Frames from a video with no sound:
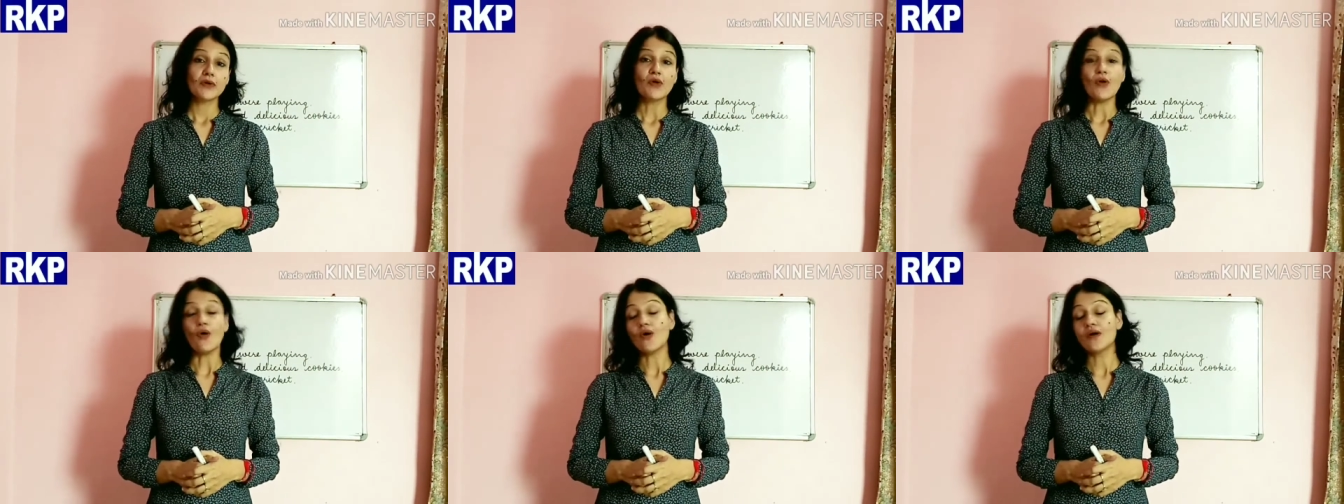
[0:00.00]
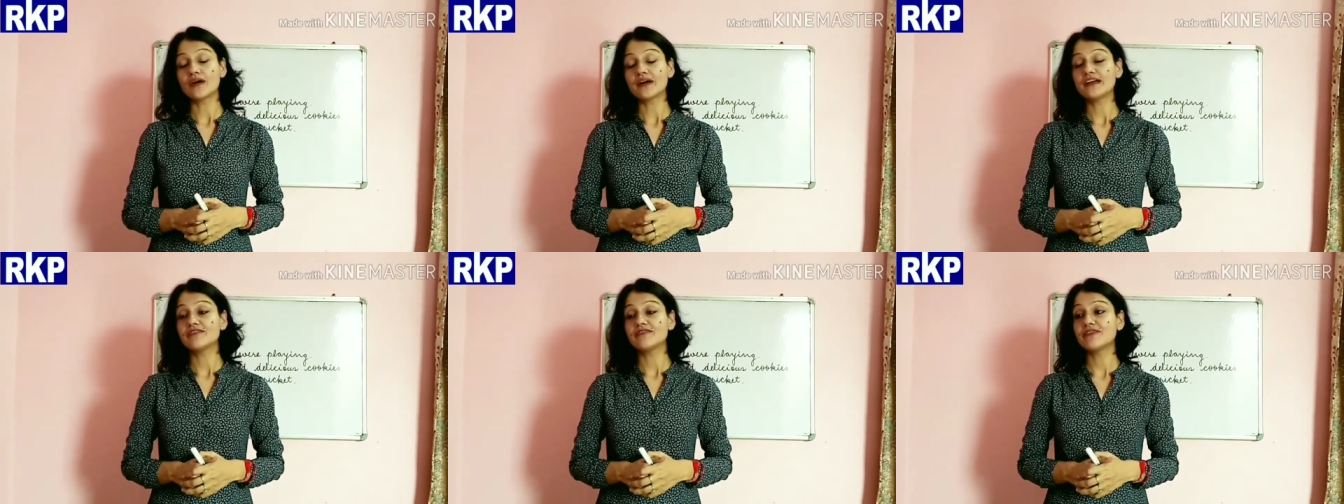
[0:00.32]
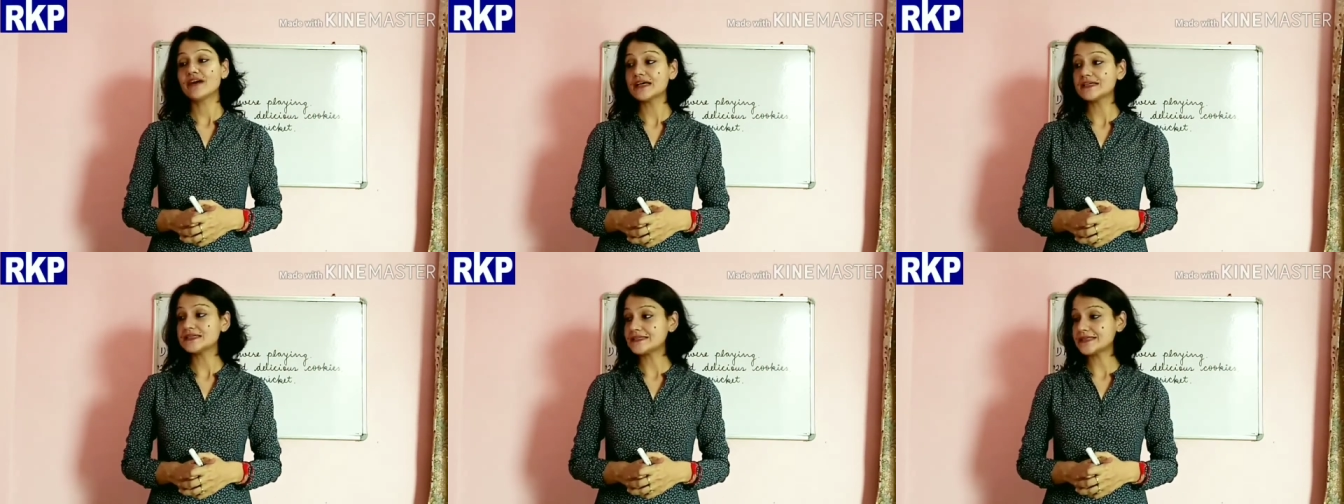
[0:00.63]
or if
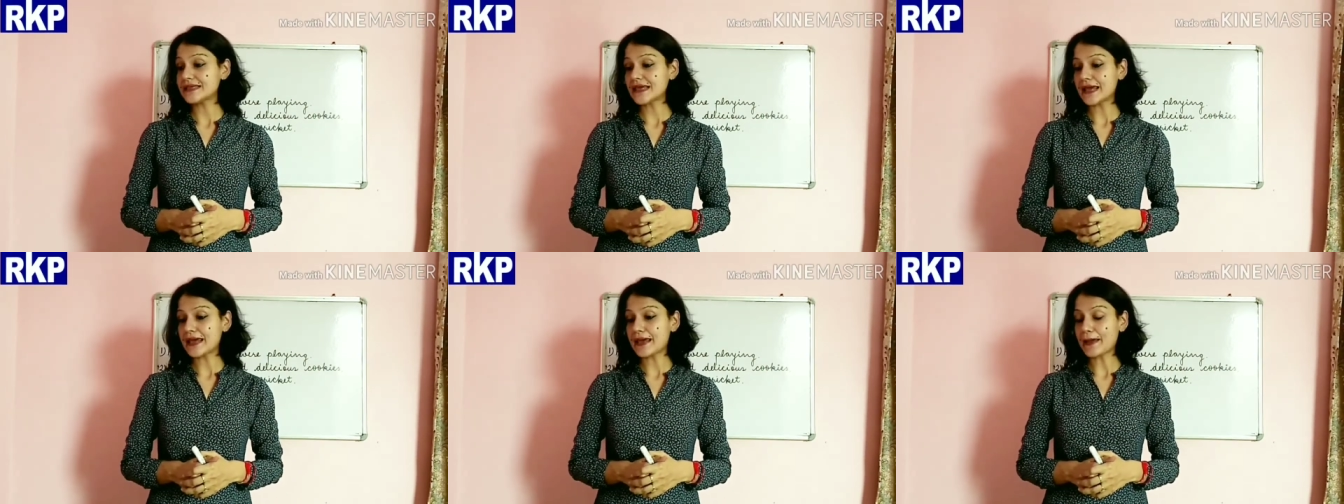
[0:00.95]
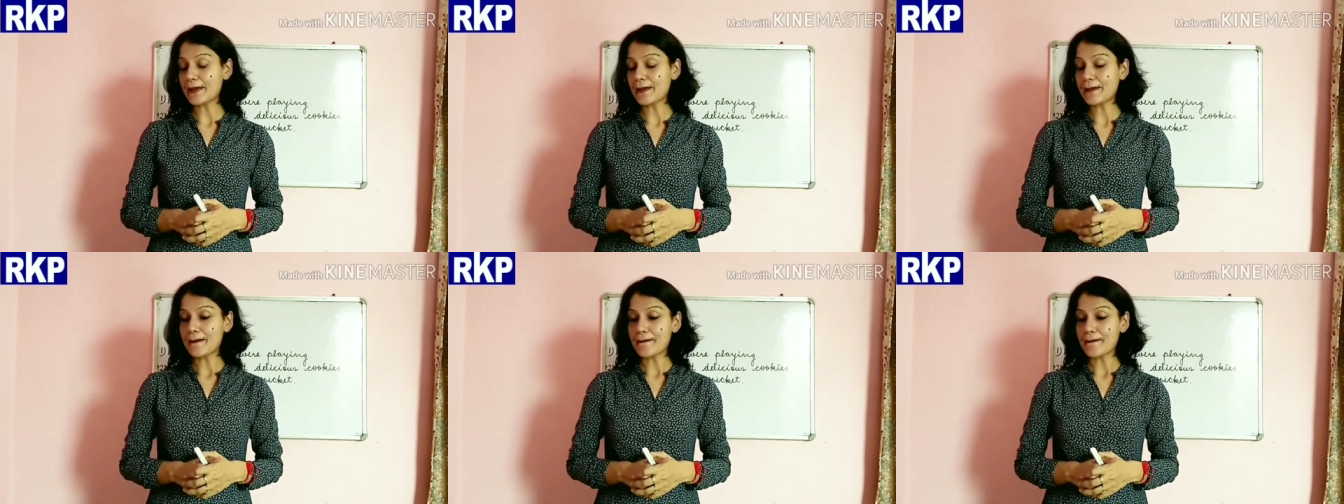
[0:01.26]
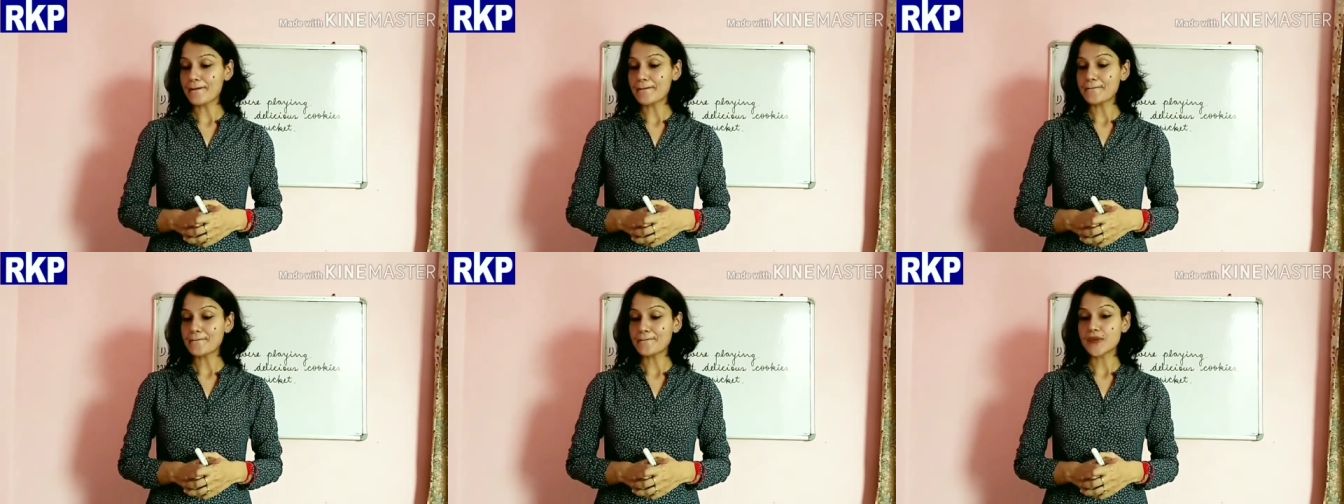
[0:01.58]
I say
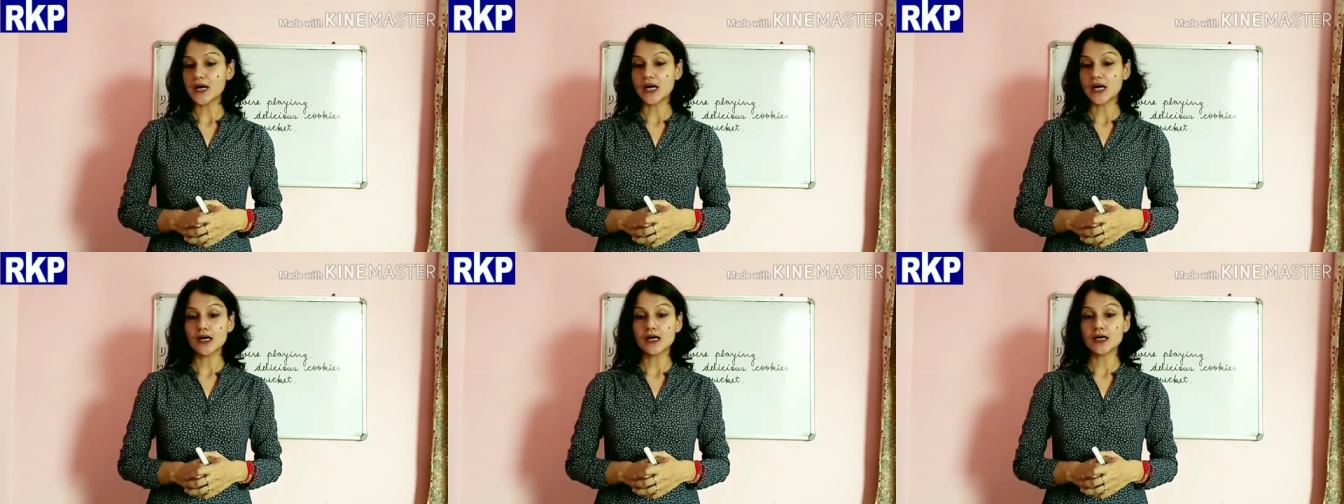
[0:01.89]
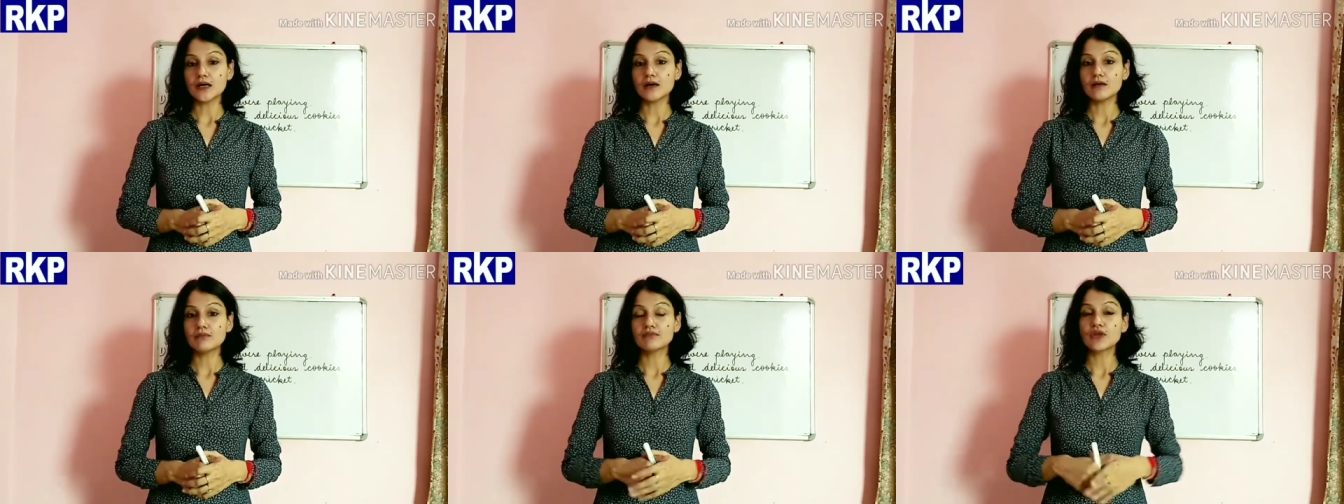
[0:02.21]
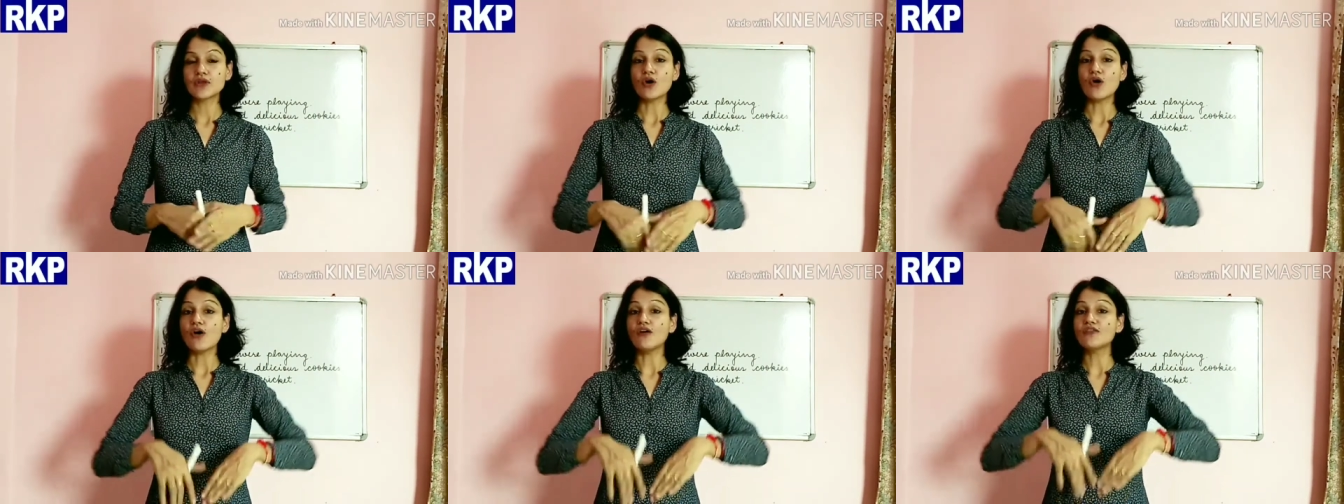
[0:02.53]

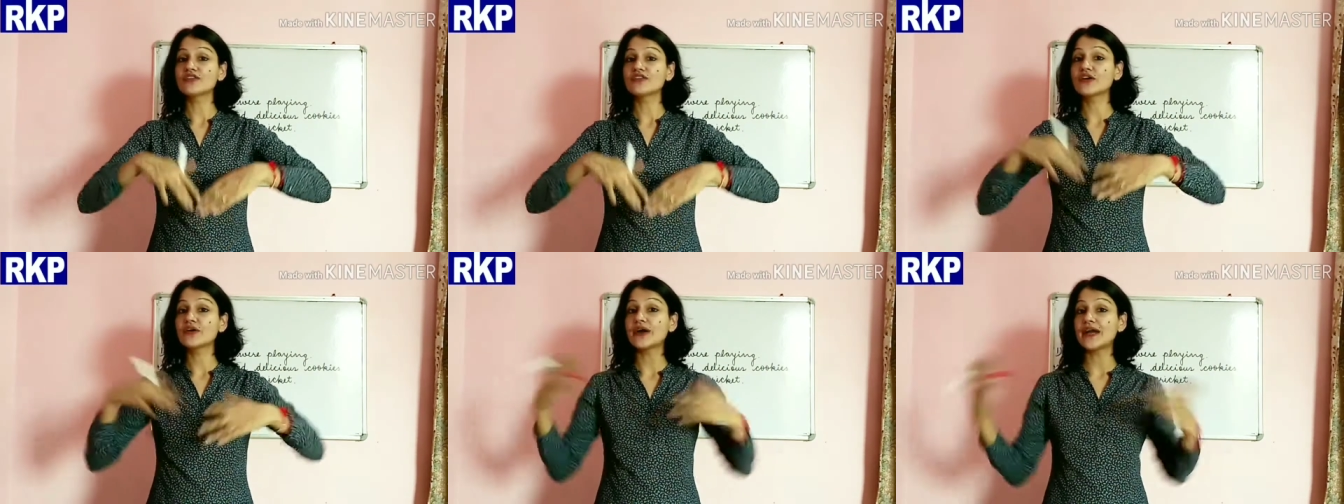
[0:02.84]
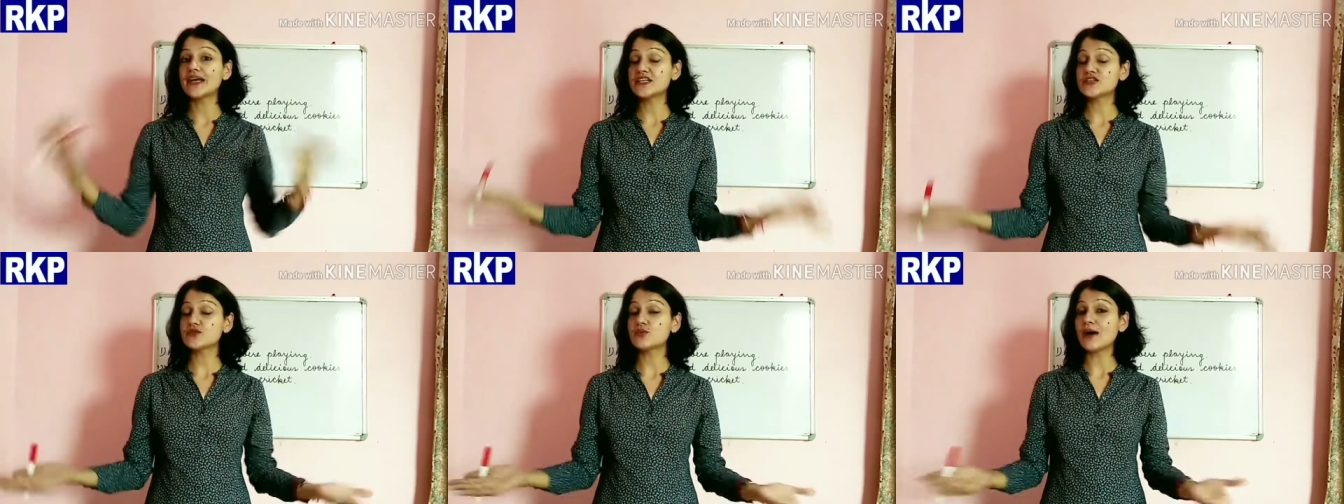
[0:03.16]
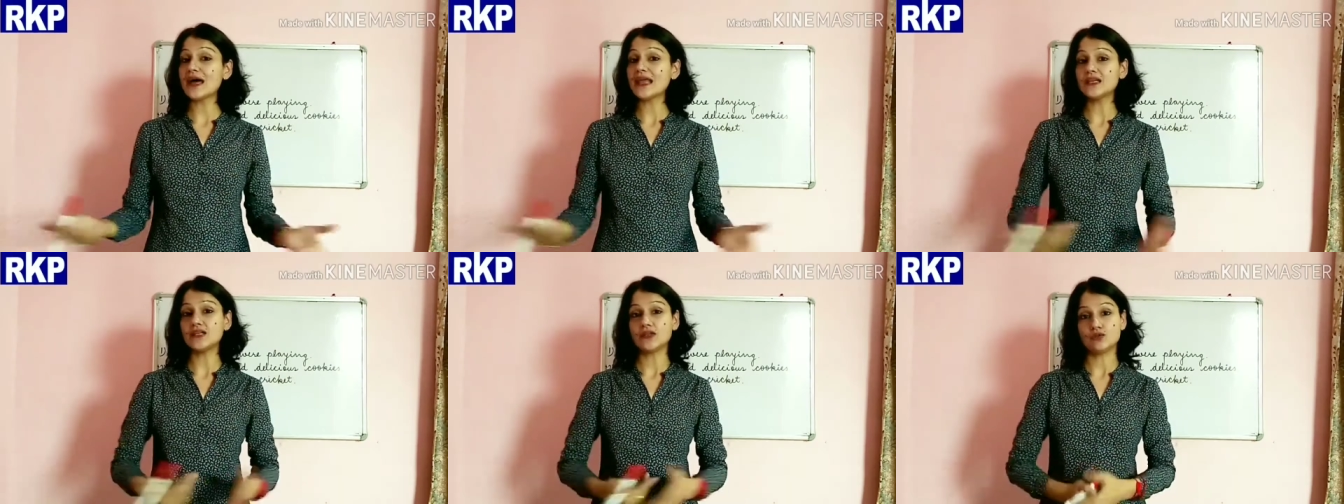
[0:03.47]
of great
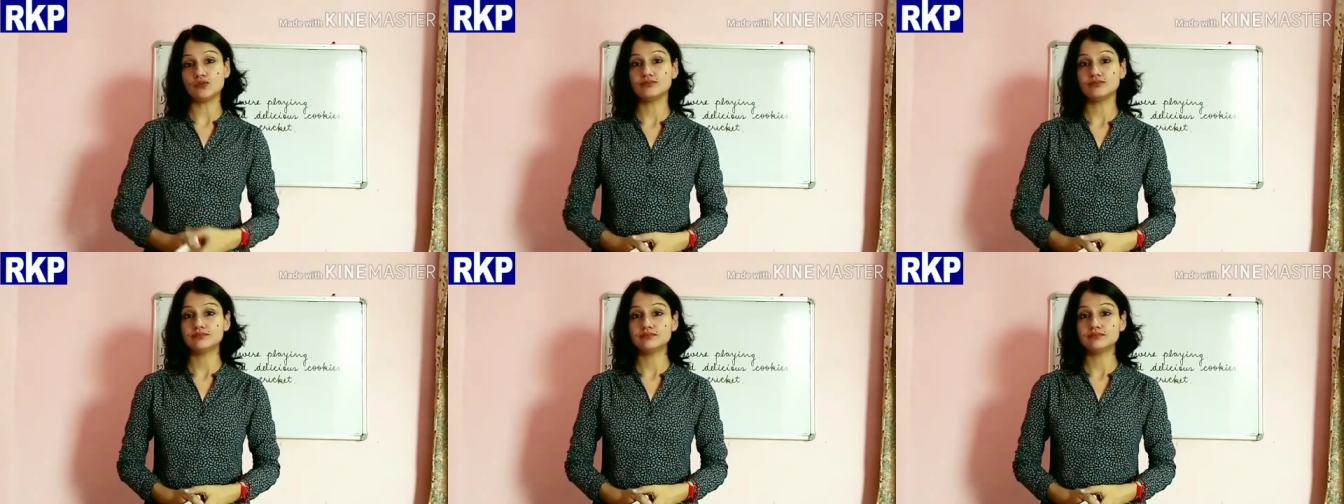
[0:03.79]
value.